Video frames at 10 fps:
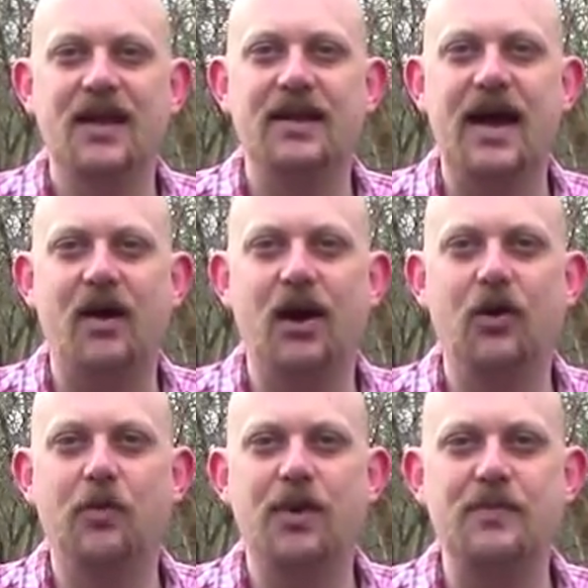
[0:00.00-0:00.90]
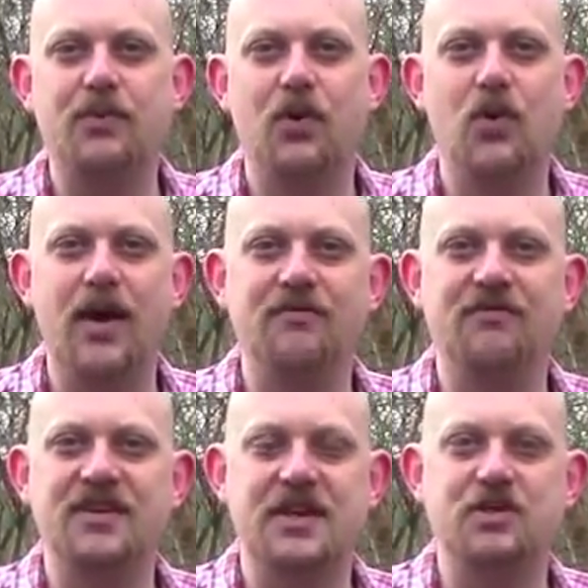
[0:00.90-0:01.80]
Now a lot of people
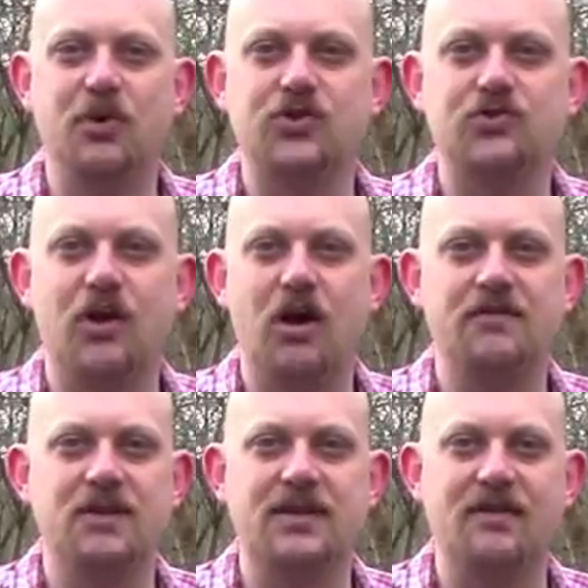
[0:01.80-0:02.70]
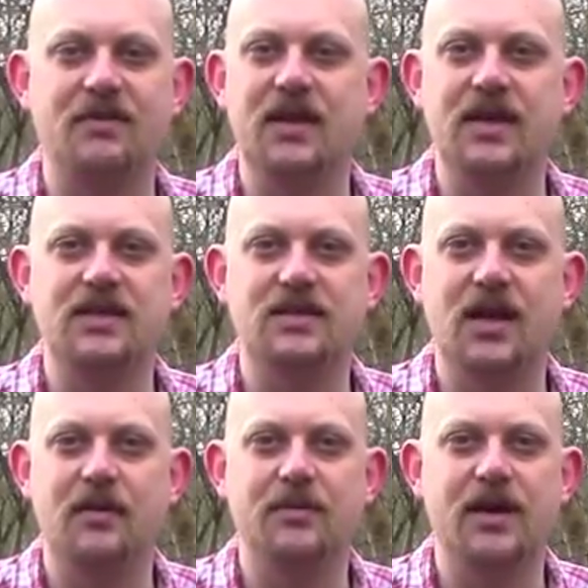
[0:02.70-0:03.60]
envisage bushcraft as having these
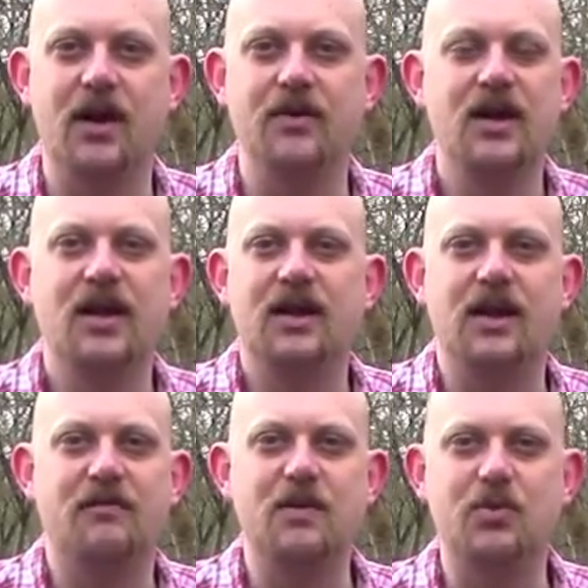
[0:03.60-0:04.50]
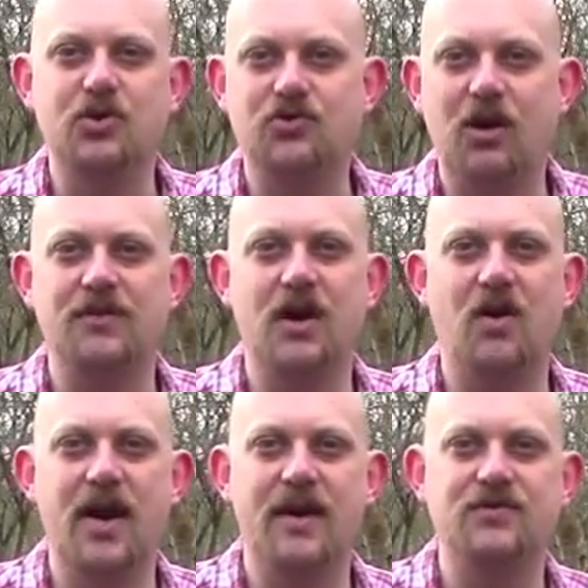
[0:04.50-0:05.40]
you know, lovely bushcraft
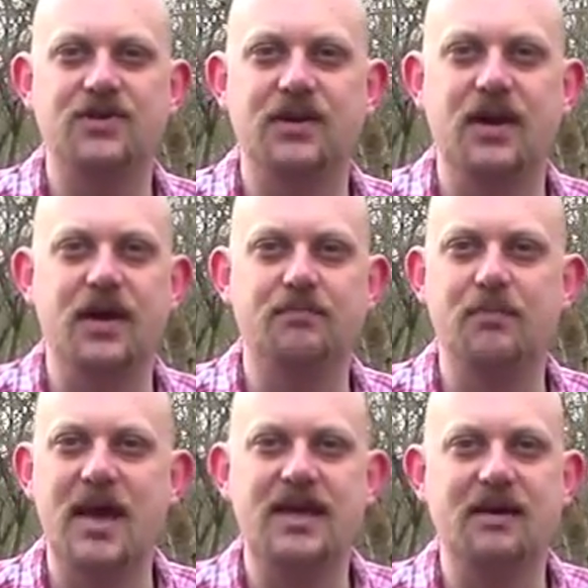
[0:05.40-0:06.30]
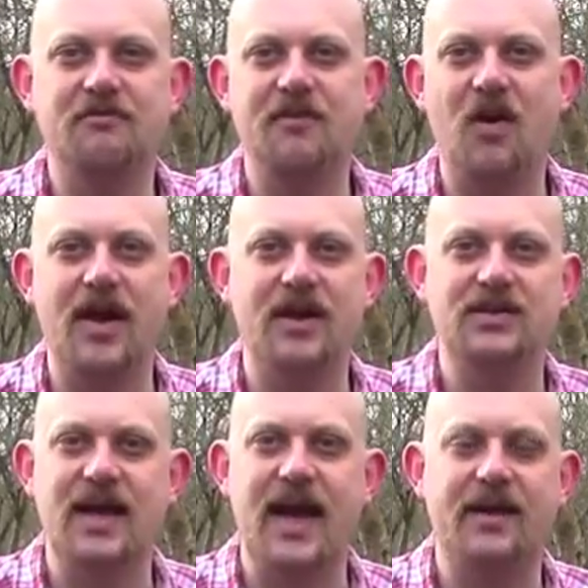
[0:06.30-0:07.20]
knives and making
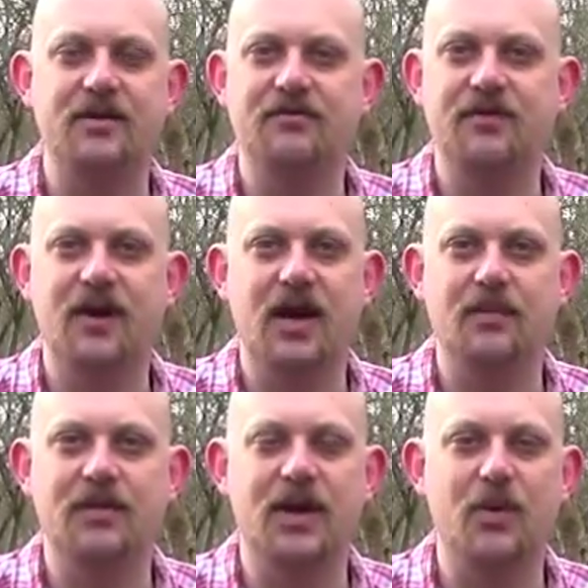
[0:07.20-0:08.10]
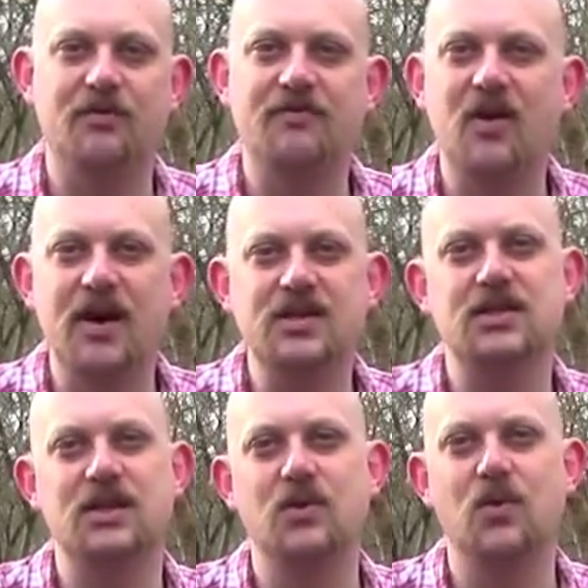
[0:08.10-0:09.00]
fires out of you know, with a fire
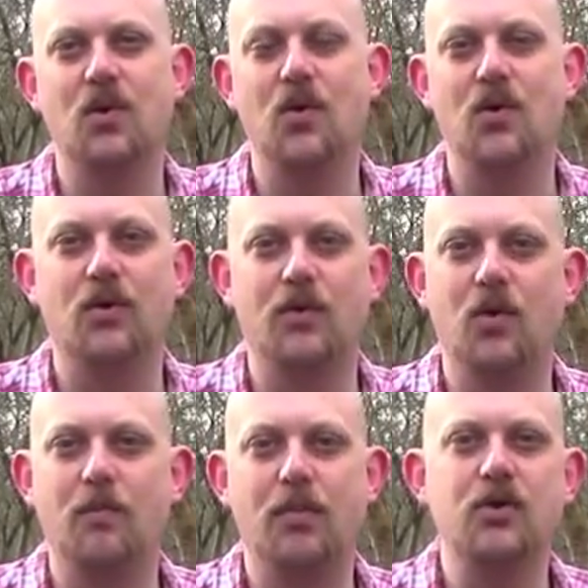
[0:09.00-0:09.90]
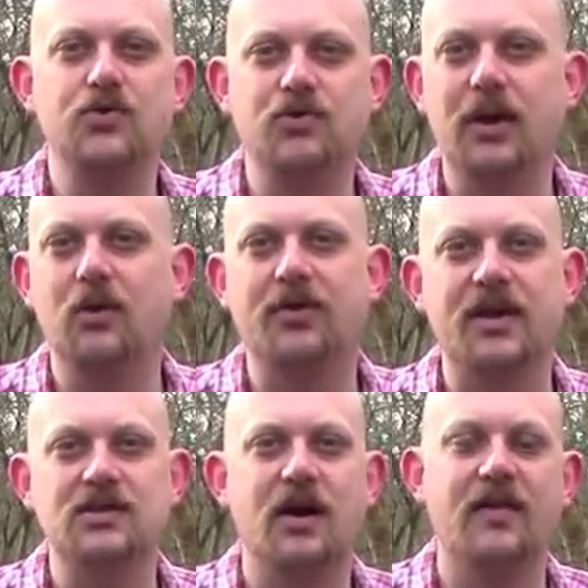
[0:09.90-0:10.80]
steel or bow drill or
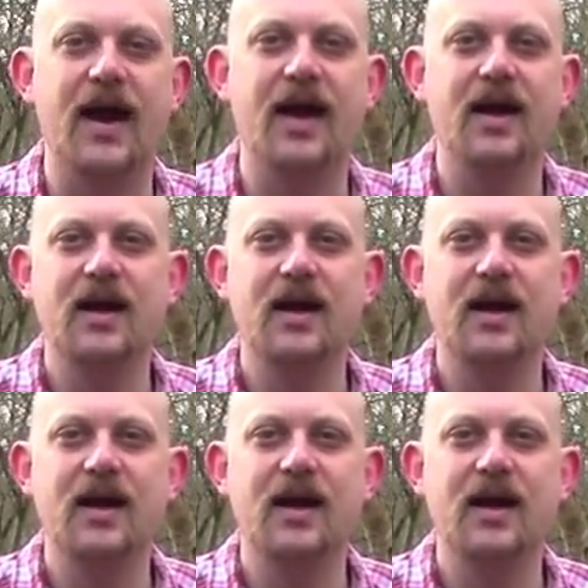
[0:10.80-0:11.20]
things like that,